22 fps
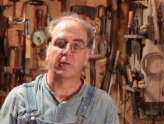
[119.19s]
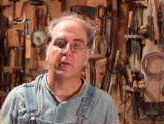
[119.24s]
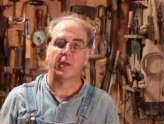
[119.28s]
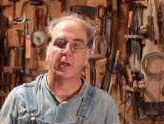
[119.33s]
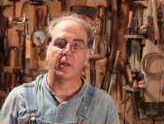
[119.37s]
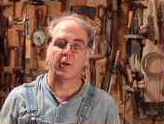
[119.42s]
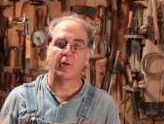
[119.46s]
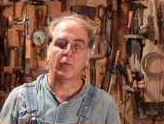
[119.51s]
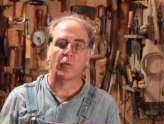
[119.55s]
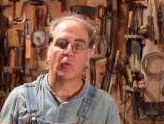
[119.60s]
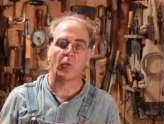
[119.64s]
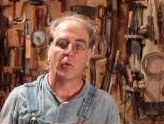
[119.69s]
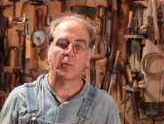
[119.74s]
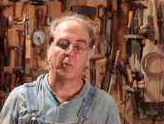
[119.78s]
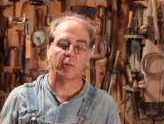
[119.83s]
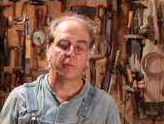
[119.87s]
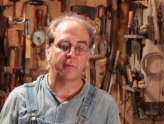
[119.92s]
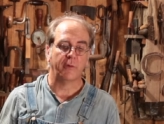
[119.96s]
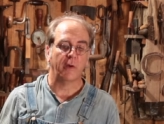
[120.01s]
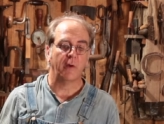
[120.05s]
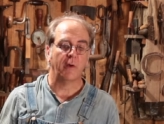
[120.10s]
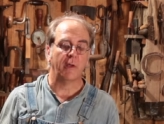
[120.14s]
at a normal
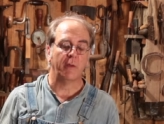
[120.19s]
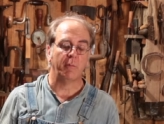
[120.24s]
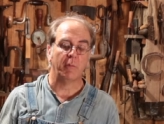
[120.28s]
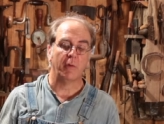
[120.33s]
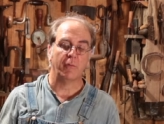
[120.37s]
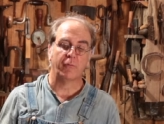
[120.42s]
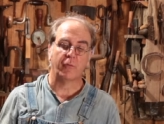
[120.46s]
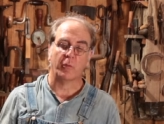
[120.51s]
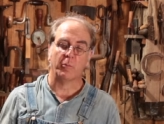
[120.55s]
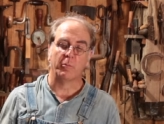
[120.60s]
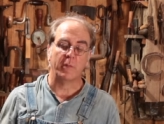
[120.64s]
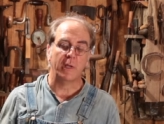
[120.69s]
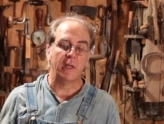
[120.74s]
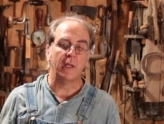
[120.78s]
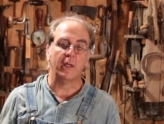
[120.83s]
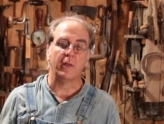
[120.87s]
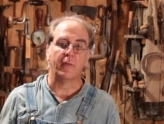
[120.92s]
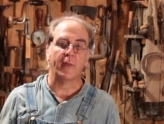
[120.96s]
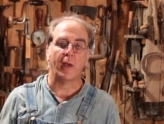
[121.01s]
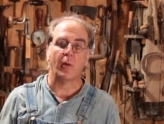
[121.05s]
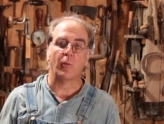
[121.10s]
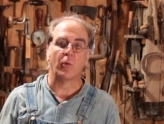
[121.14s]
dairy, but for me
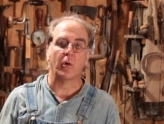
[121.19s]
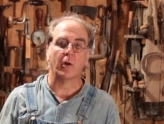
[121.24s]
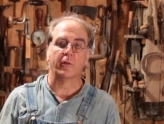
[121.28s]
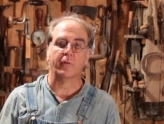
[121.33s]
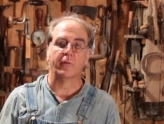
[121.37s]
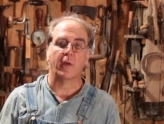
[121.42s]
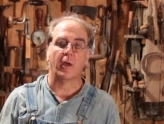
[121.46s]
that works